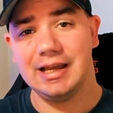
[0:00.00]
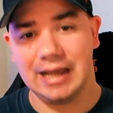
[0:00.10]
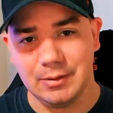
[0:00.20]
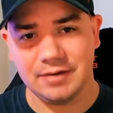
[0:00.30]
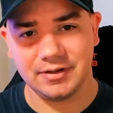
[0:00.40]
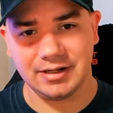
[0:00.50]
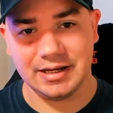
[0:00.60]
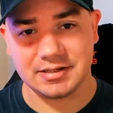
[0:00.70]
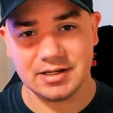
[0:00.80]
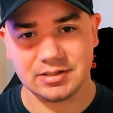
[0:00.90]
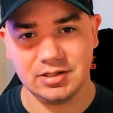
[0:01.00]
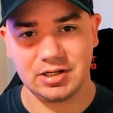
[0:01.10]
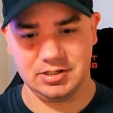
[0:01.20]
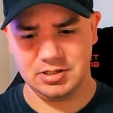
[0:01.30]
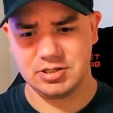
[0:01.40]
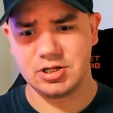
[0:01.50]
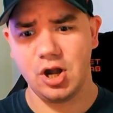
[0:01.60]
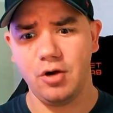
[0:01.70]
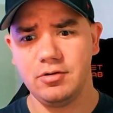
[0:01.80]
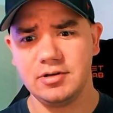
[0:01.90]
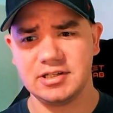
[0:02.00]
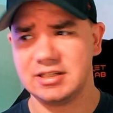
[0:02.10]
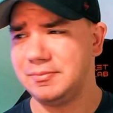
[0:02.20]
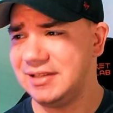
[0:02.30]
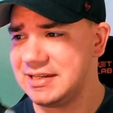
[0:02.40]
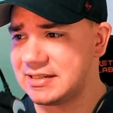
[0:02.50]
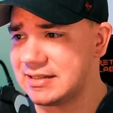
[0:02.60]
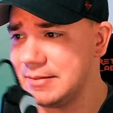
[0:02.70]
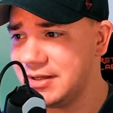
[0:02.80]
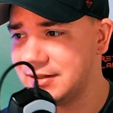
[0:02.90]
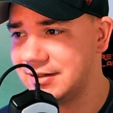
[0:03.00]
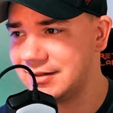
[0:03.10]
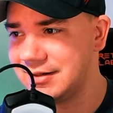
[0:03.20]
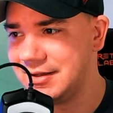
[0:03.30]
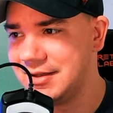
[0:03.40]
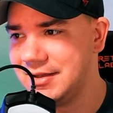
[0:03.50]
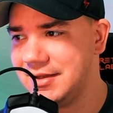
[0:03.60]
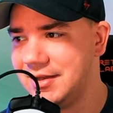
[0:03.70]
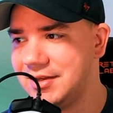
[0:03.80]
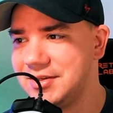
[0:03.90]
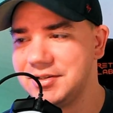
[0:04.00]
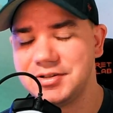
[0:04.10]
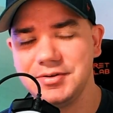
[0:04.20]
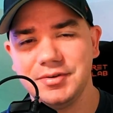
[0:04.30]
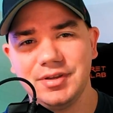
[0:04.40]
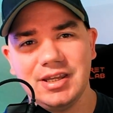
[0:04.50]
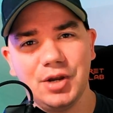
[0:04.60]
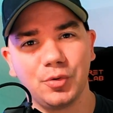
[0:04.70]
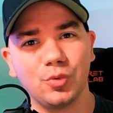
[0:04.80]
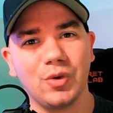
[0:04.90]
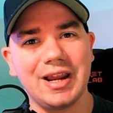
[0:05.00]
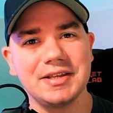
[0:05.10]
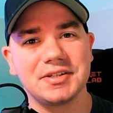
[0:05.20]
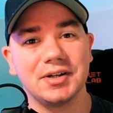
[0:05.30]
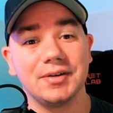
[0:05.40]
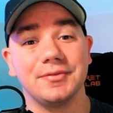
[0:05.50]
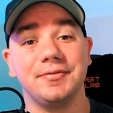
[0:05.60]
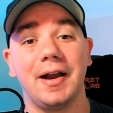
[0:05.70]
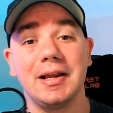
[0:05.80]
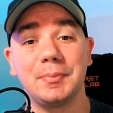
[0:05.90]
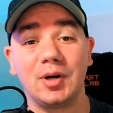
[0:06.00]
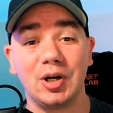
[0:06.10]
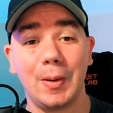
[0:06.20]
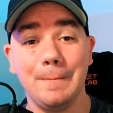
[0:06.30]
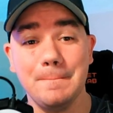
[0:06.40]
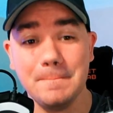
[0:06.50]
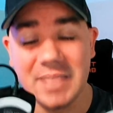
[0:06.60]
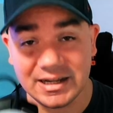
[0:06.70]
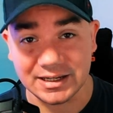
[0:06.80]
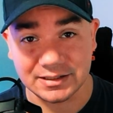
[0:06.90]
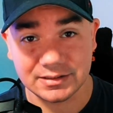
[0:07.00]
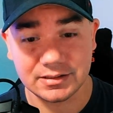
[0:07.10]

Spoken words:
However, it does look noticeably similar to the Razer Viper Mini.